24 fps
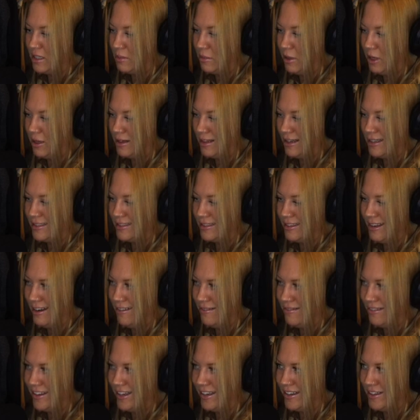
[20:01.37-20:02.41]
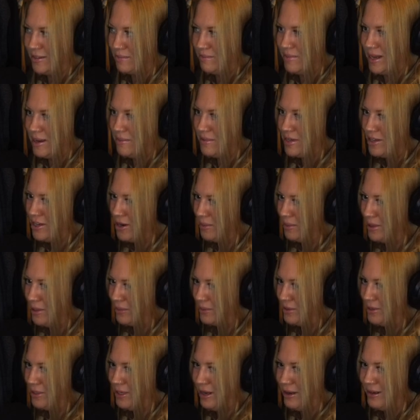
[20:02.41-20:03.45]
the podcast now. Like, maybe nobody
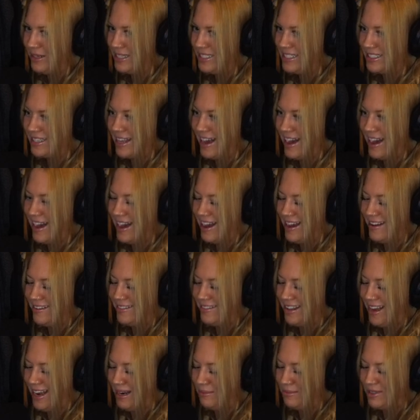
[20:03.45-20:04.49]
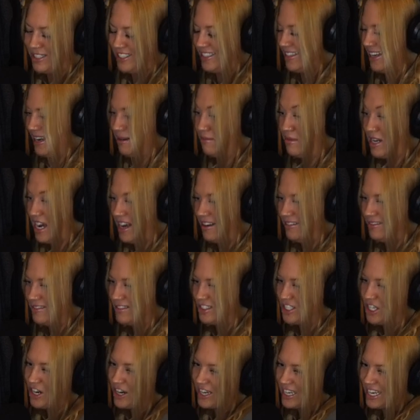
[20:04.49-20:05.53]
will notice that I'm done.
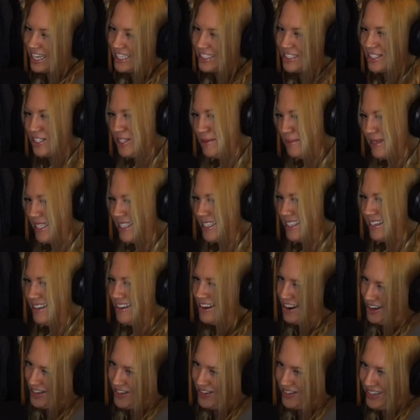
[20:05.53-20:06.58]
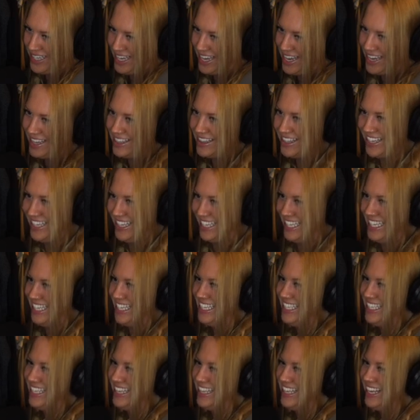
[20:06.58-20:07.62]
Sorry, guys, too busy, not doing it.
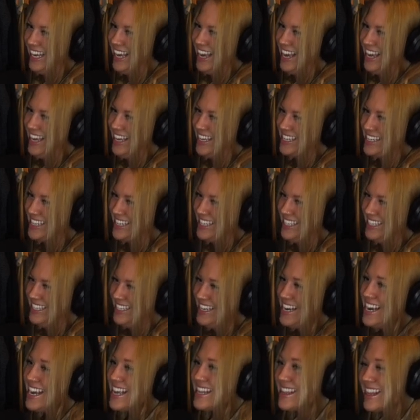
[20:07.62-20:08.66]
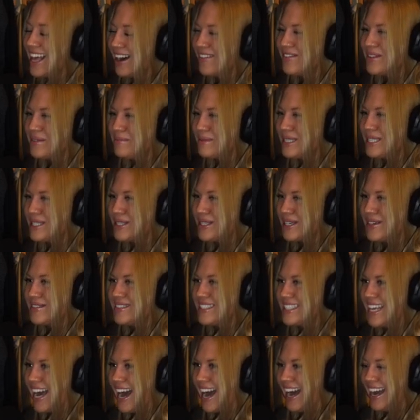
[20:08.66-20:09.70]
Like, that would be so
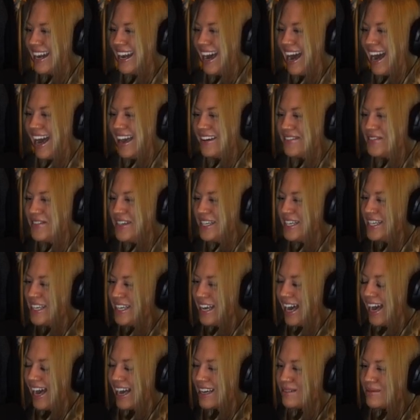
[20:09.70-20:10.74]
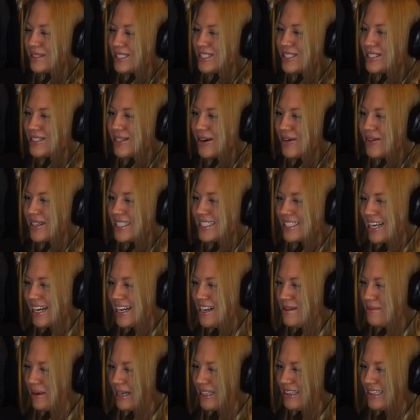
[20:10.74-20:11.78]
sad. I've been so
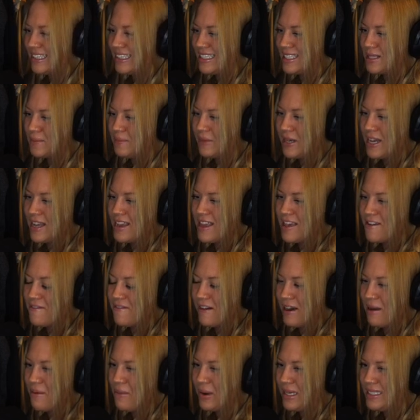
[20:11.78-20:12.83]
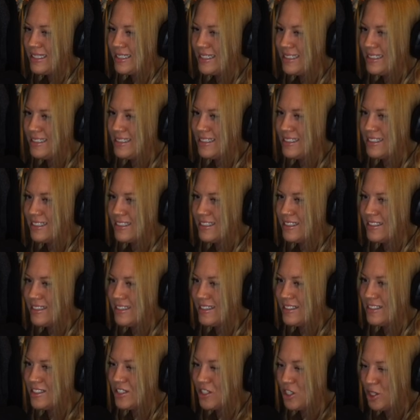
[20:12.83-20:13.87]
excited about this. But if I wasn't
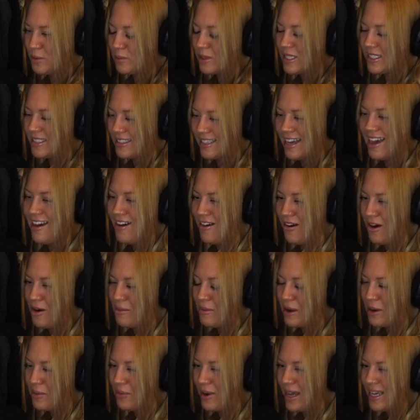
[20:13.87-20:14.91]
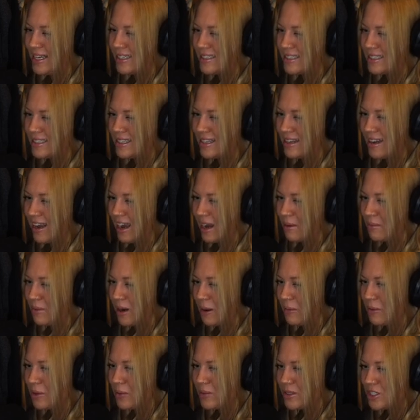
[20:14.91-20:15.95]
super set on my ways, then I
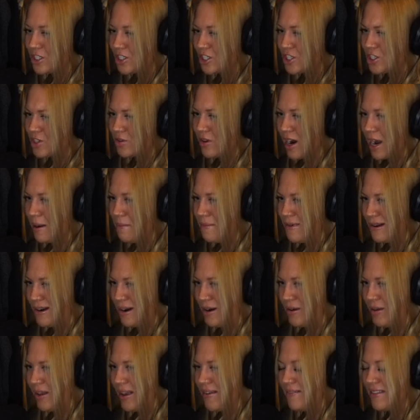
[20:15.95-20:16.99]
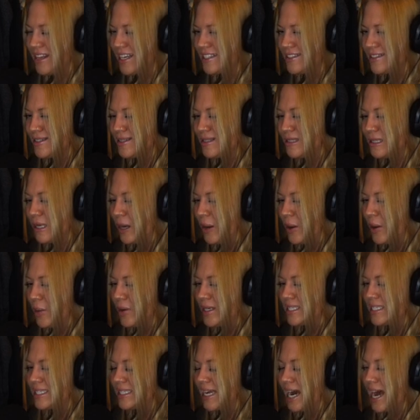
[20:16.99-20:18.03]
probably would just scrap it all. And that's
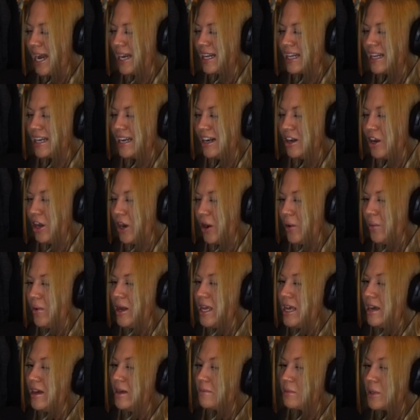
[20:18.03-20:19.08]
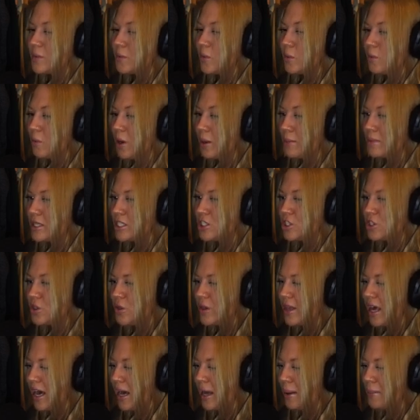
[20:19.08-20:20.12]
so sad. And I know people probably do
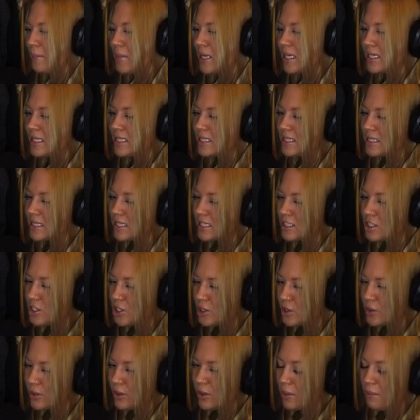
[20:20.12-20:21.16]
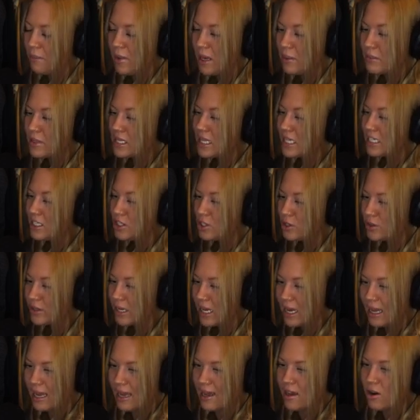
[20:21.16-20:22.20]
that because maybe they do
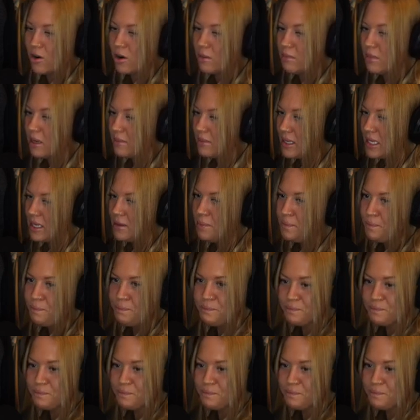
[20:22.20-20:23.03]
get hate, or maybe